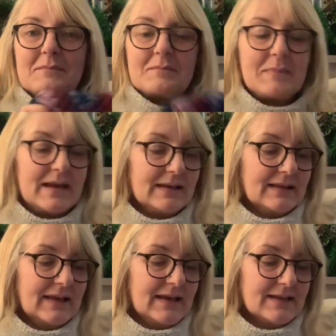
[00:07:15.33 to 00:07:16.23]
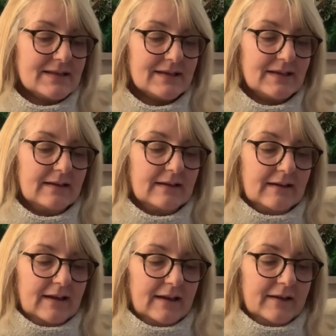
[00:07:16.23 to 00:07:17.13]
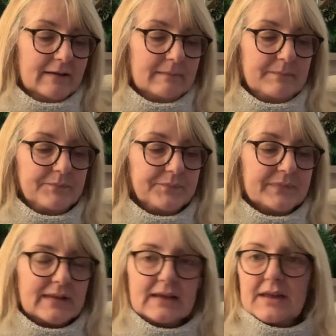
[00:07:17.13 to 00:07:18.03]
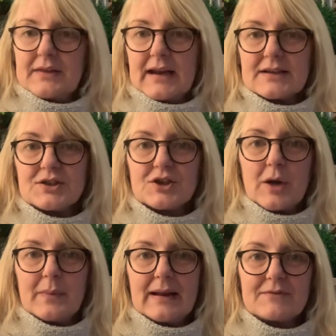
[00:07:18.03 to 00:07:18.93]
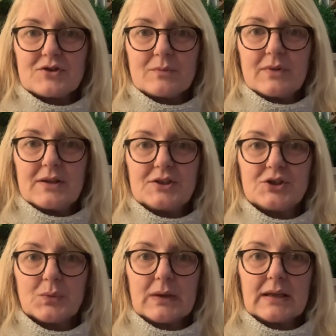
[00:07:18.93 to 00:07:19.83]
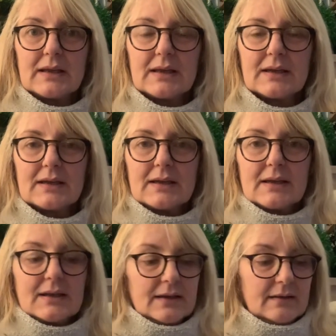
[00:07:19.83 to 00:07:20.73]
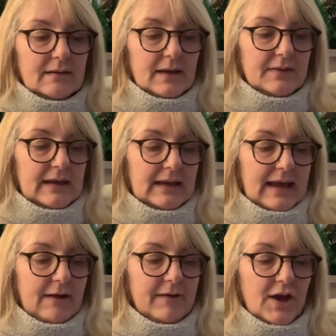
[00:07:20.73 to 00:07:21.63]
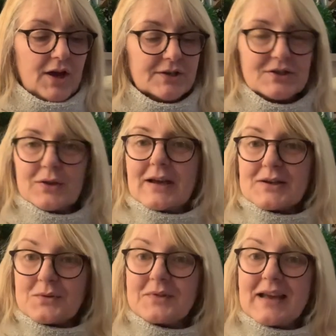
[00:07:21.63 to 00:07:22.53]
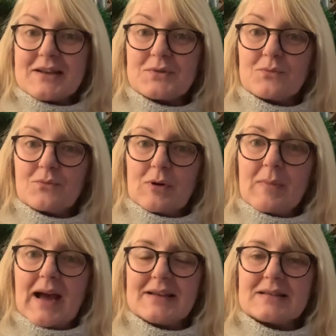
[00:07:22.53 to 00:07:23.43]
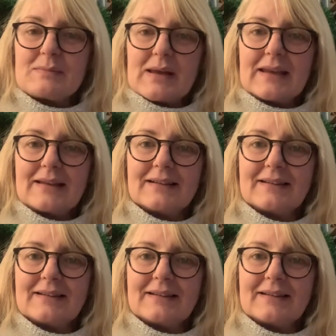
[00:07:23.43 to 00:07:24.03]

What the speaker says: made this. And then I'd stop and have something to eat and then carry on. So that's reminds me